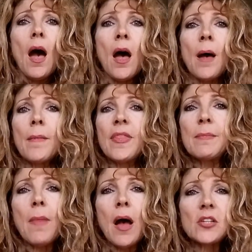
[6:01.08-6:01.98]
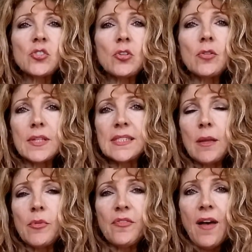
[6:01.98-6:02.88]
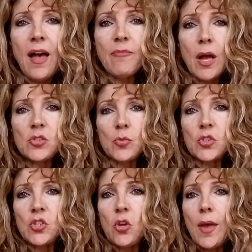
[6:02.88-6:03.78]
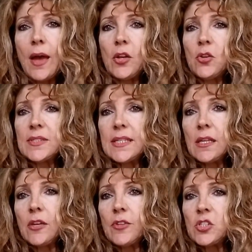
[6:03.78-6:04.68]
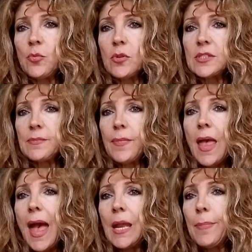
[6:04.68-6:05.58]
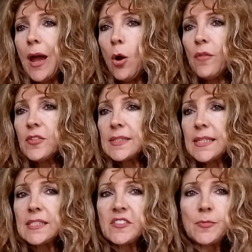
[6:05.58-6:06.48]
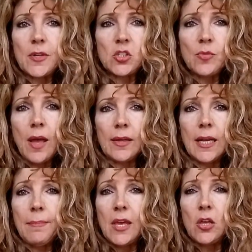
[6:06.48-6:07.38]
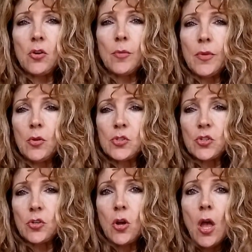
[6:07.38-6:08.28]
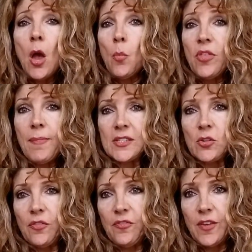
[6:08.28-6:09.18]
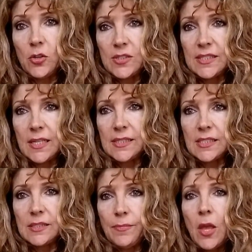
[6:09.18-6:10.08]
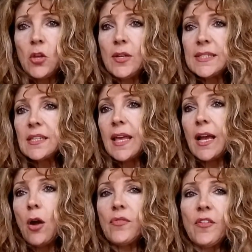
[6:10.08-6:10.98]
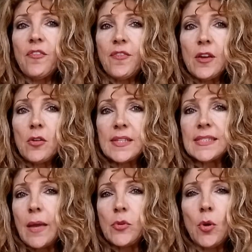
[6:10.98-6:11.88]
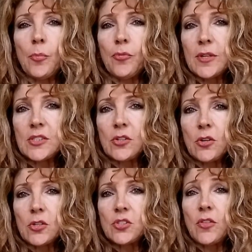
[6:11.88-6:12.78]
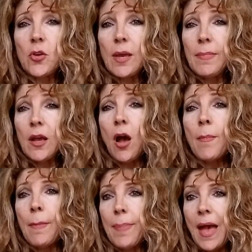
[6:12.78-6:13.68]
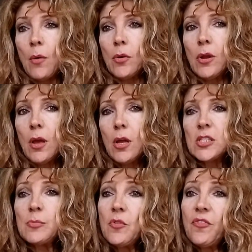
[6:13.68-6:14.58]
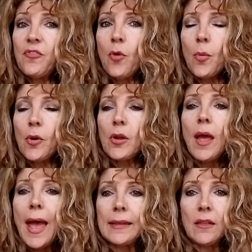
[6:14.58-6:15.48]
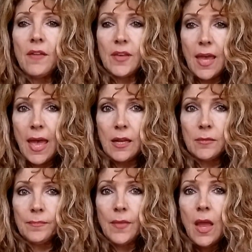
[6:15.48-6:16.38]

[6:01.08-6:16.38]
This number 5 module will show you how to use healing rituals and a powerful sense of spirituality to meet your abuser with mental fierceness. You need to let go of the fear that's kept you a prisoner so that you can become empowered to move forward and love again.